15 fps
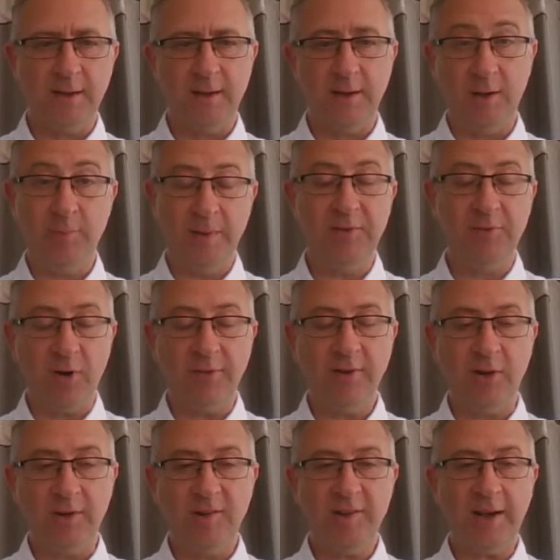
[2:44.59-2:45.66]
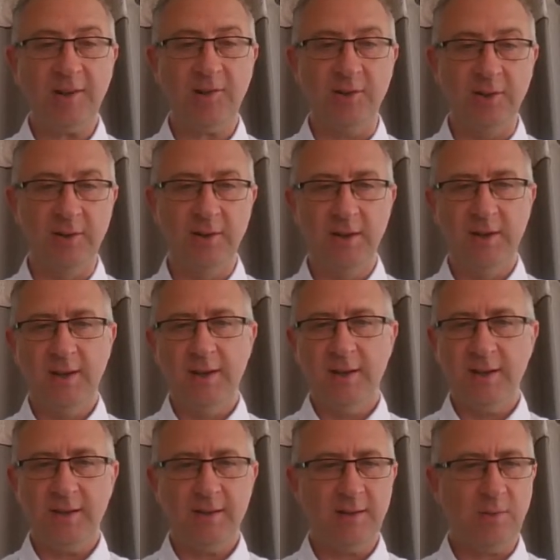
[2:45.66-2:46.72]
He's been thriving on his action, and
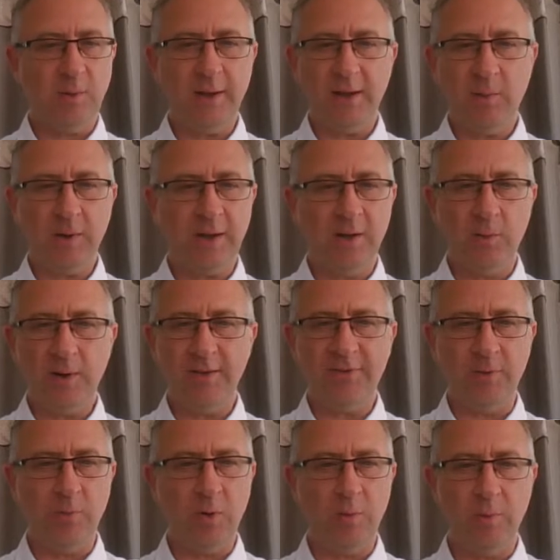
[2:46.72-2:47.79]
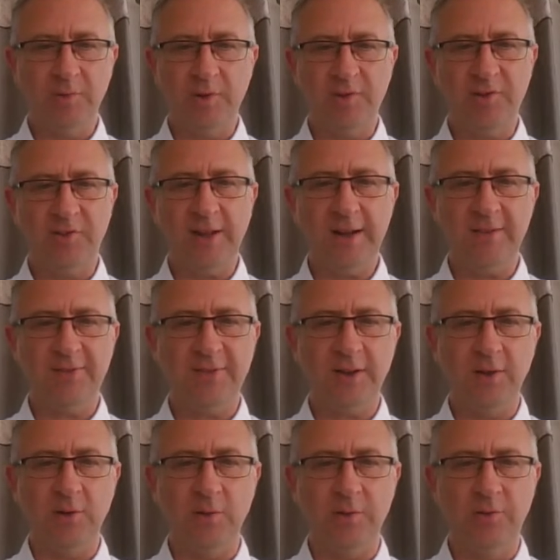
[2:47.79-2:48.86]
quicking away from what was a stellar
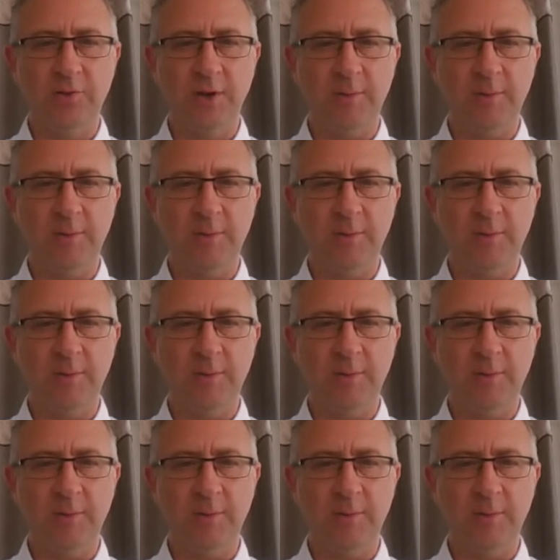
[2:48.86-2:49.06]
field